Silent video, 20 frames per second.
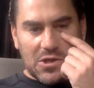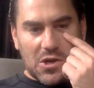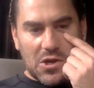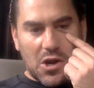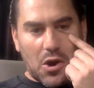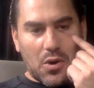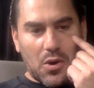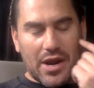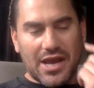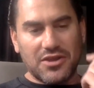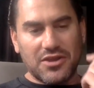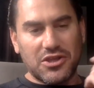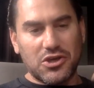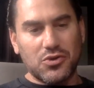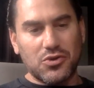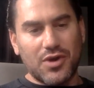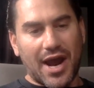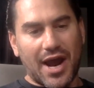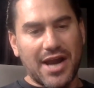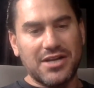in the
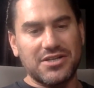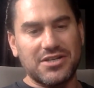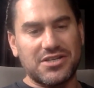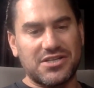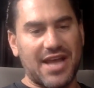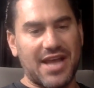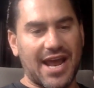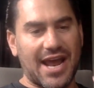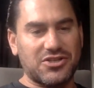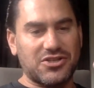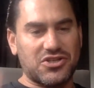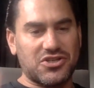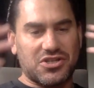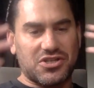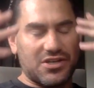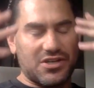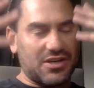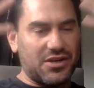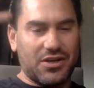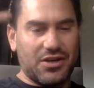United
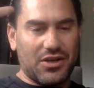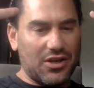States,